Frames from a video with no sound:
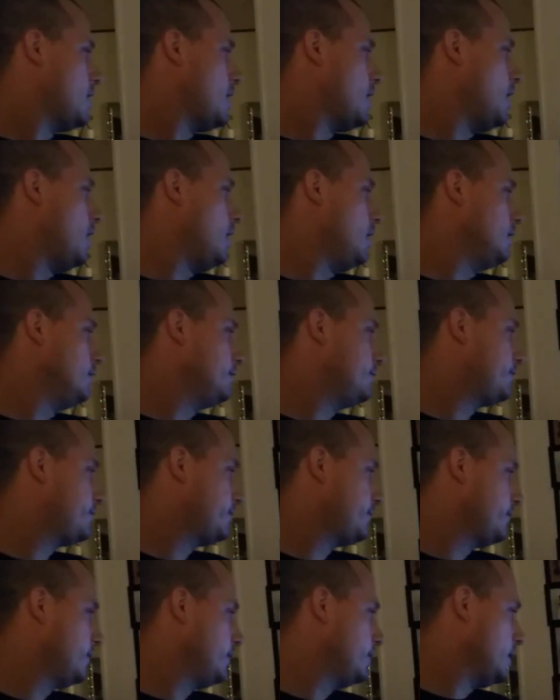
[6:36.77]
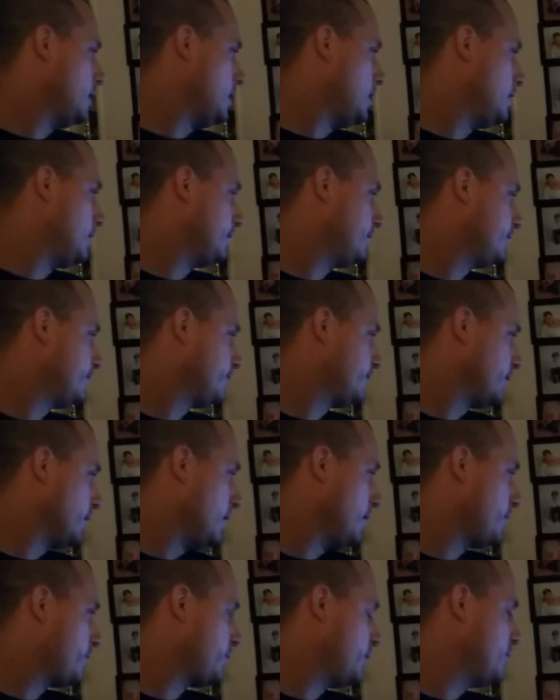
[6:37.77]
of
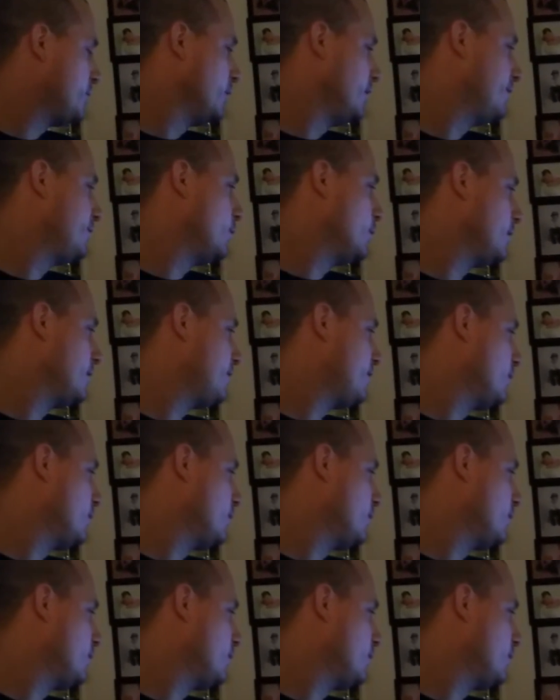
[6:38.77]
from 3.4 to